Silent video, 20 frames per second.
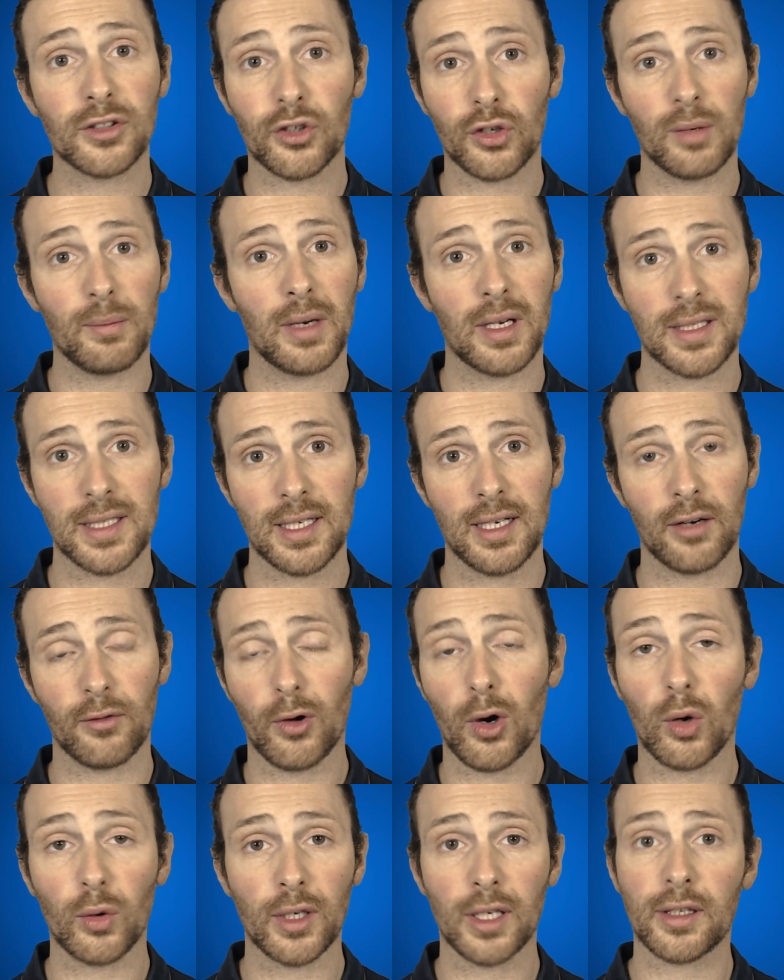3 months in a
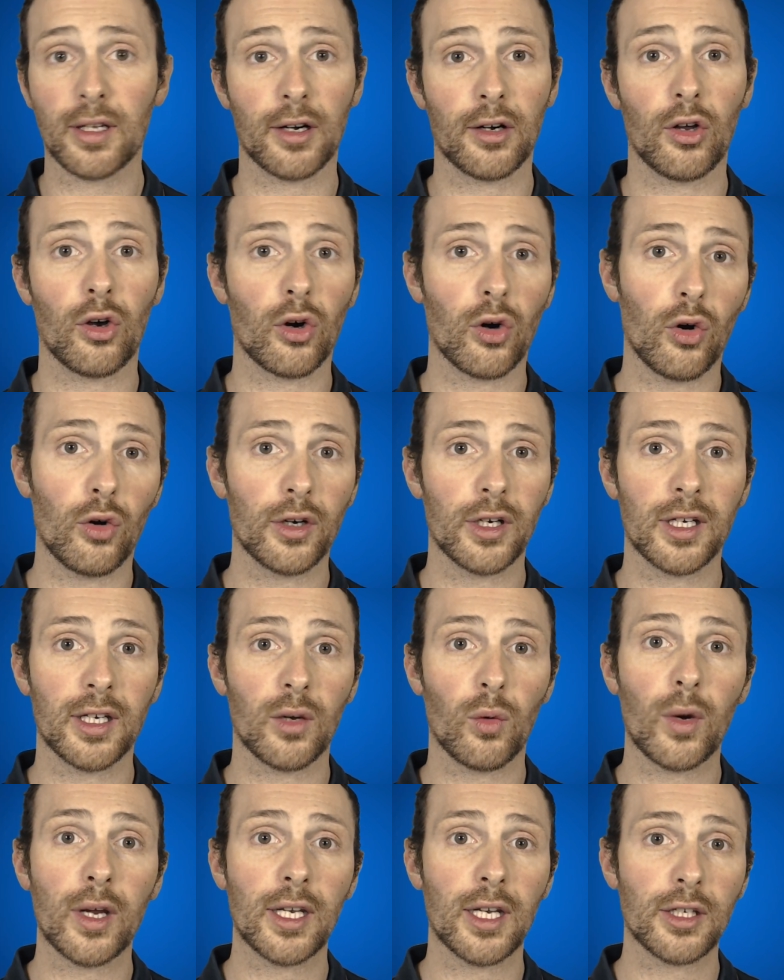row that are not going in
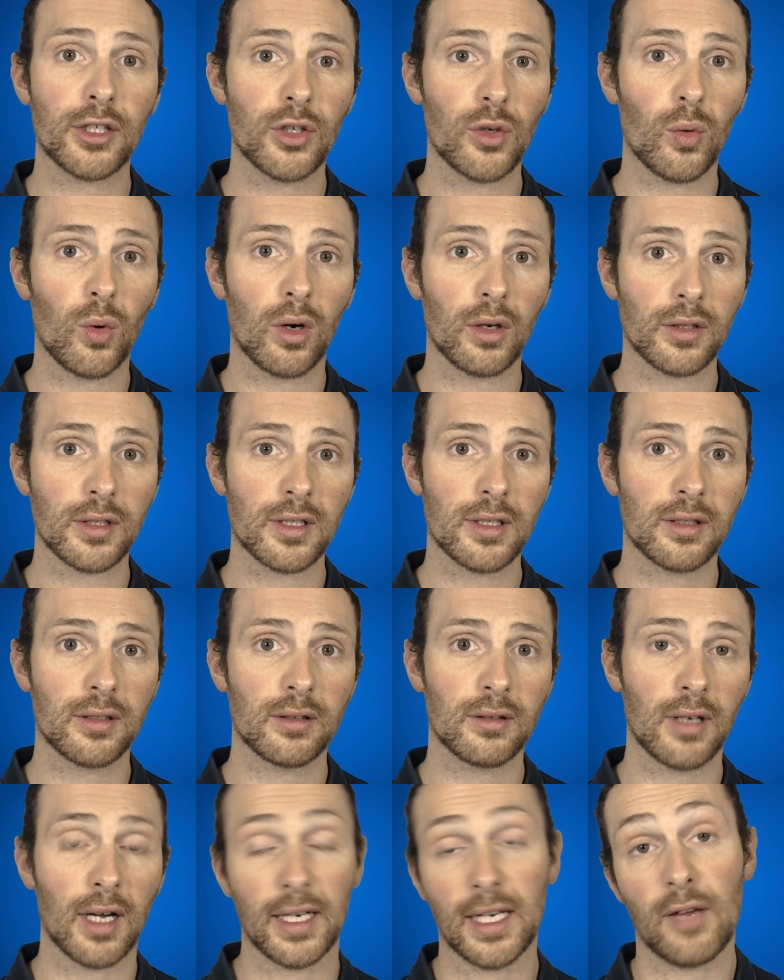the way that you want.
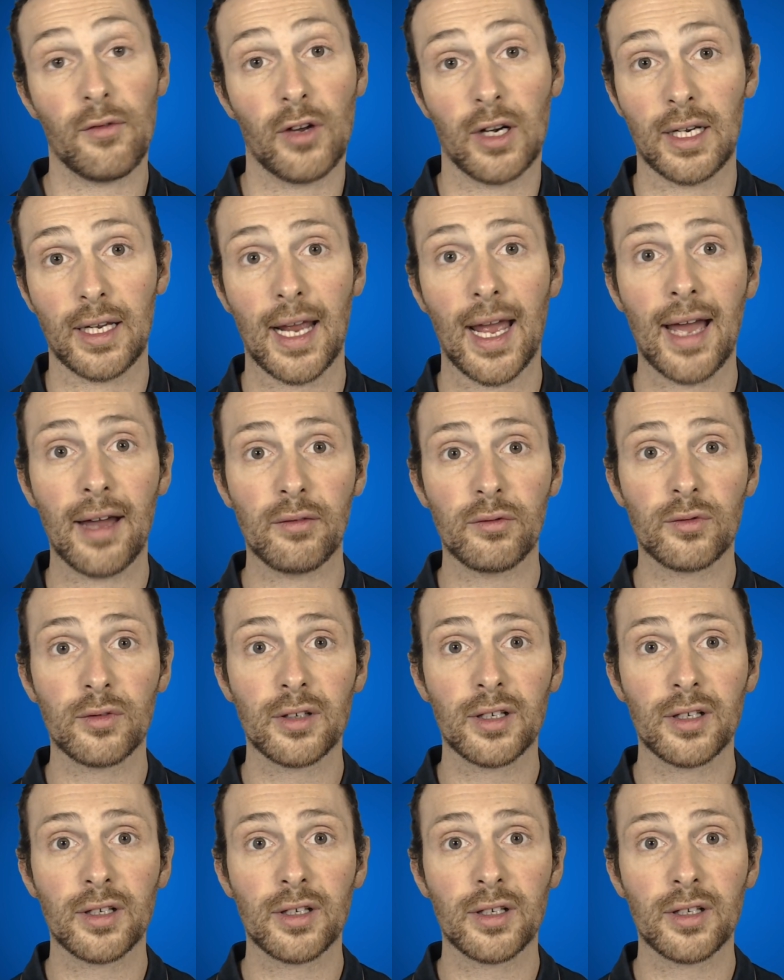I definitely have.